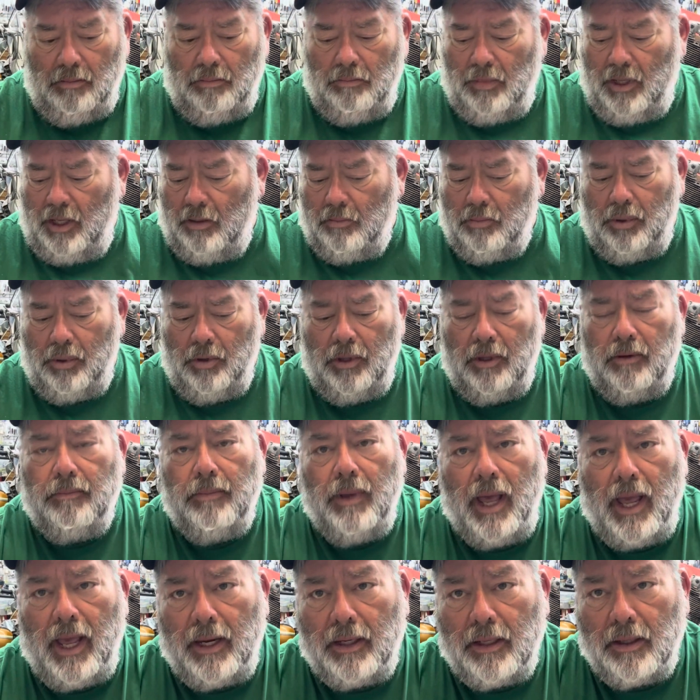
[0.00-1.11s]
being put in a
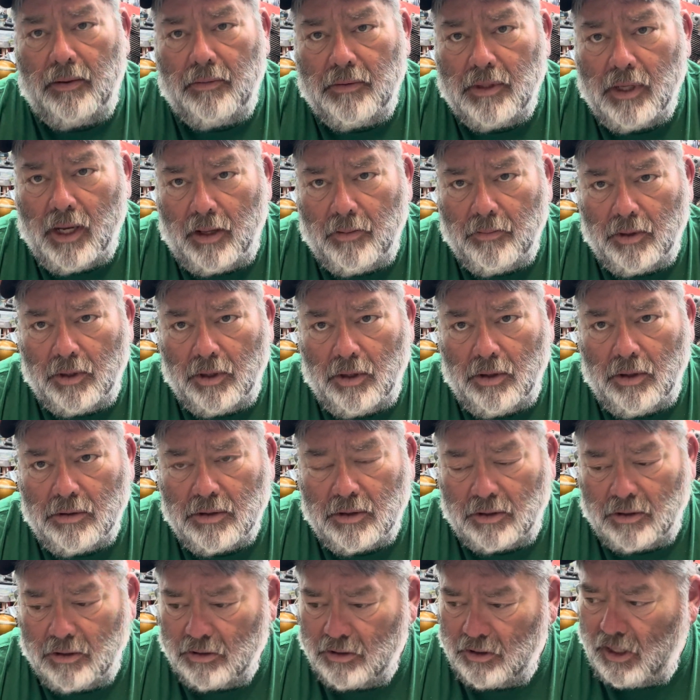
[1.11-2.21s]
bind every time you use it,
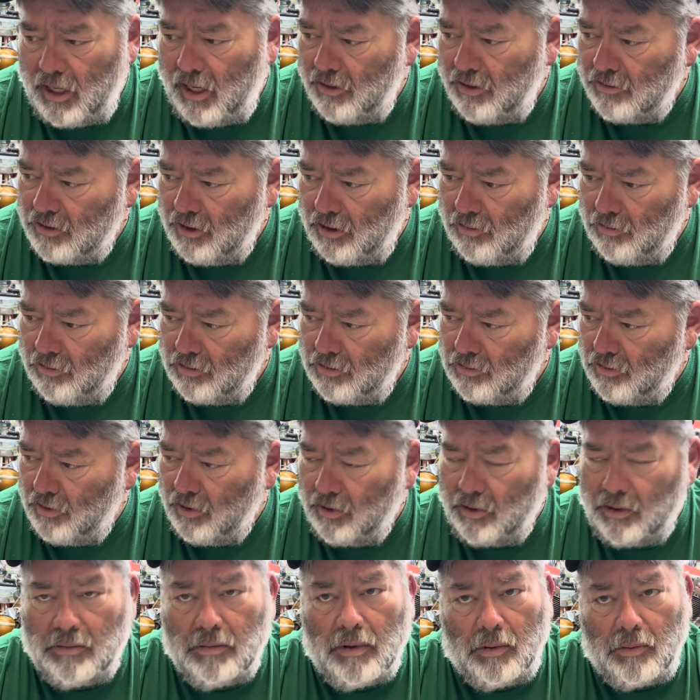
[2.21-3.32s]
because the guy said it was
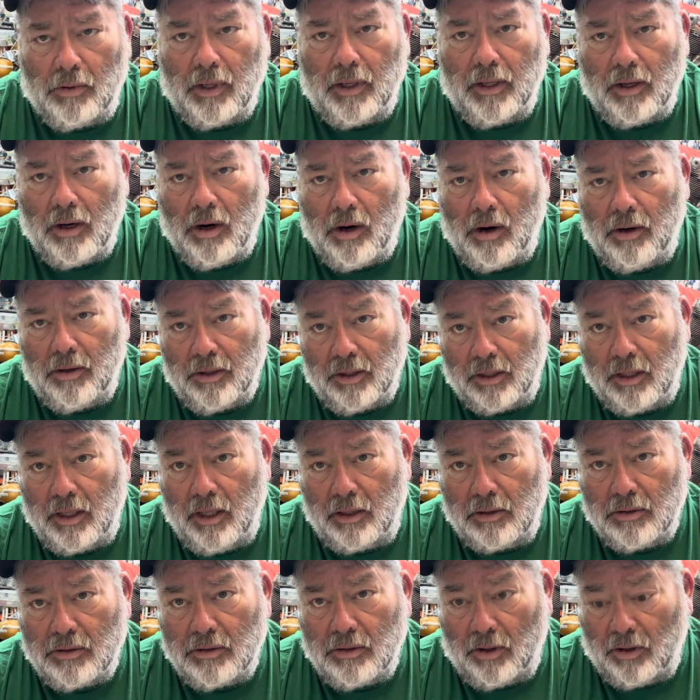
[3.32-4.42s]
really, really hard to
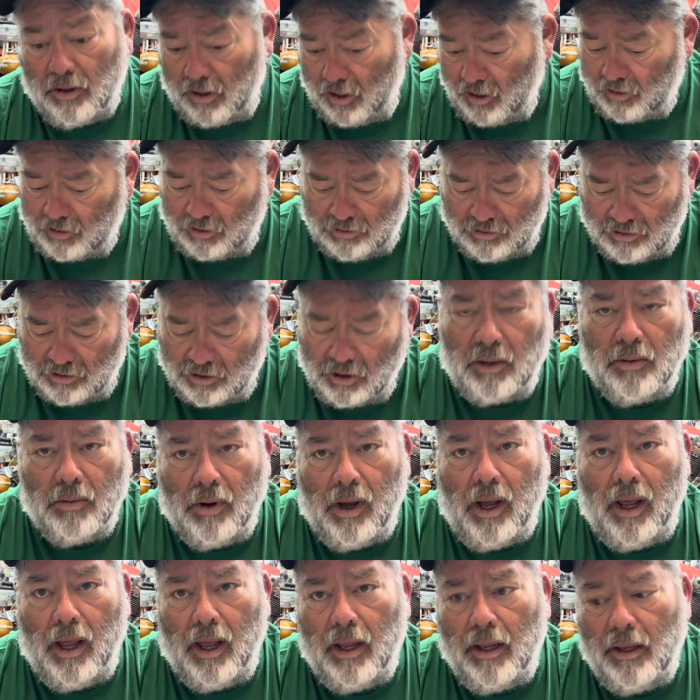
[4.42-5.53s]
kickstart. I can see why.